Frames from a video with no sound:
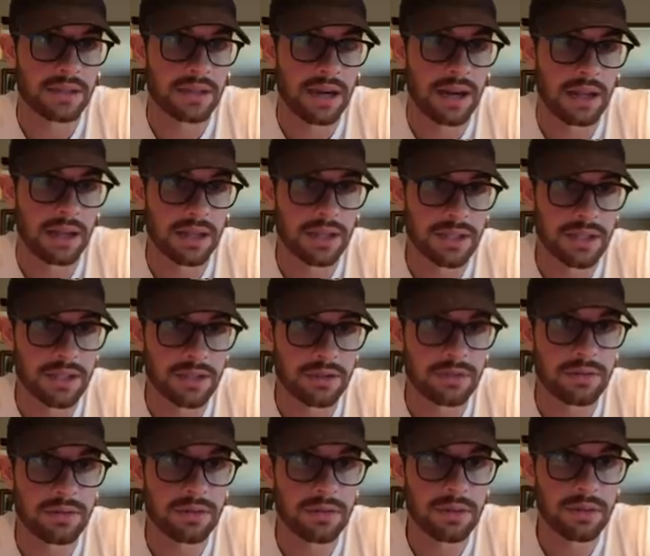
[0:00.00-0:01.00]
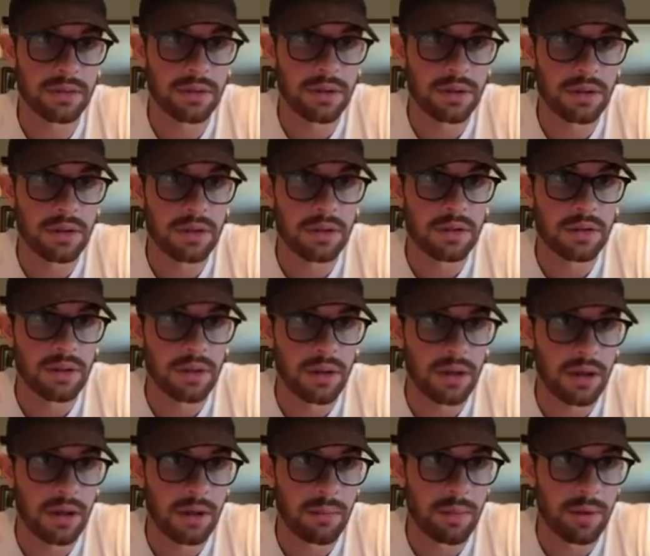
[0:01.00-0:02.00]
that I listen to.
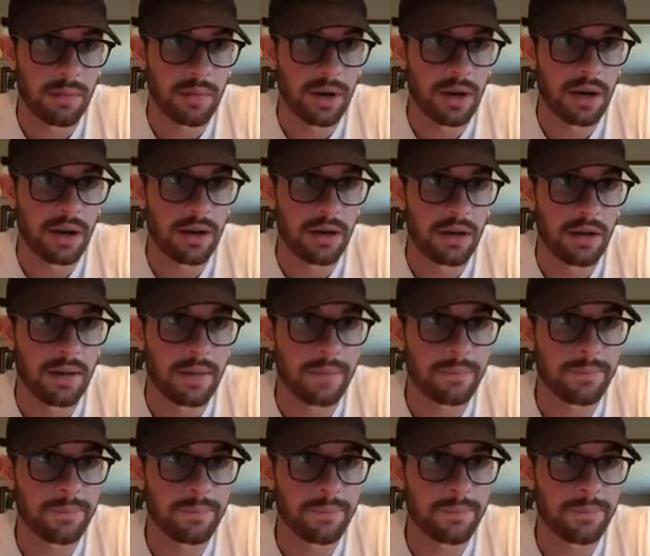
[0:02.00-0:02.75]
I'm up right now, huh?